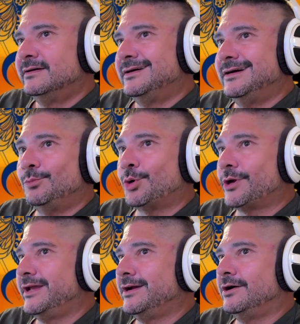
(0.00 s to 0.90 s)
I'm
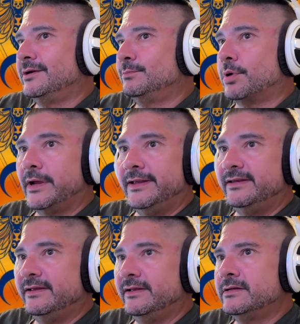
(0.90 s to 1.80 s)
working on
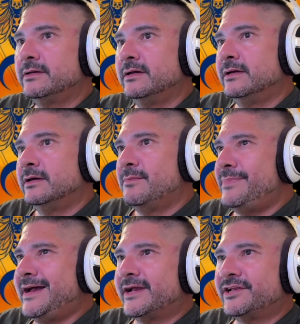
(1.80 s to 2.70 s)
branding,
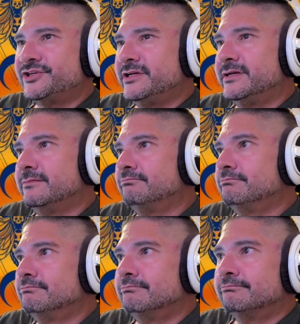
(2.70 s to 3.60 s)
packaging,
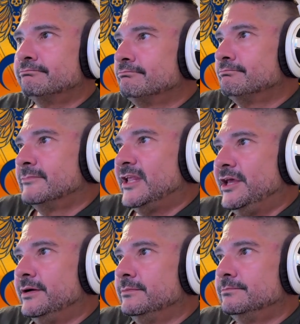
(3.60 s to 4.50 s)
you
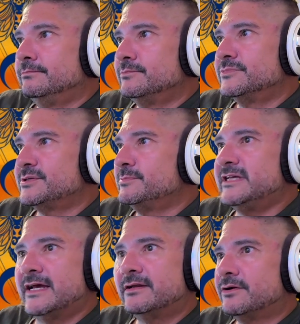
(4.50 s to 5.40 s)
know, some
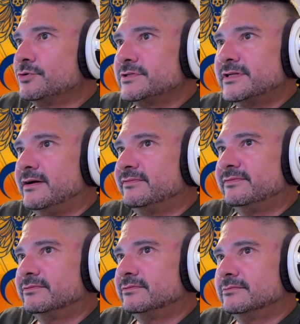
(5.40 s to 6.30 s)
technical
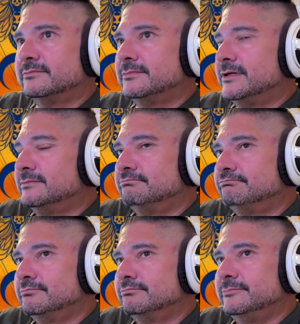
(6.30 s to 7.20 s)
stuff,
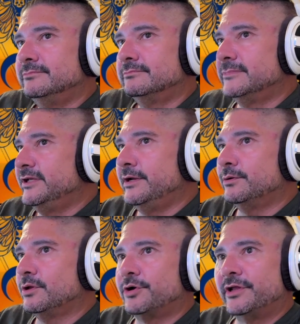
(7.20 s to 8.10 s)

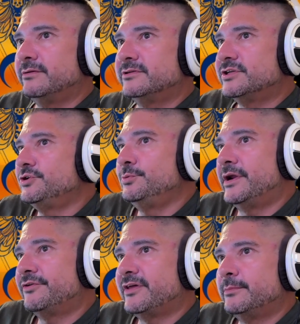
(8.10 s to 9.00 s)
learning to do
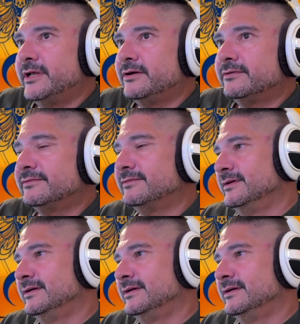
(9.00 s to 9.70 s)
better thumbnails.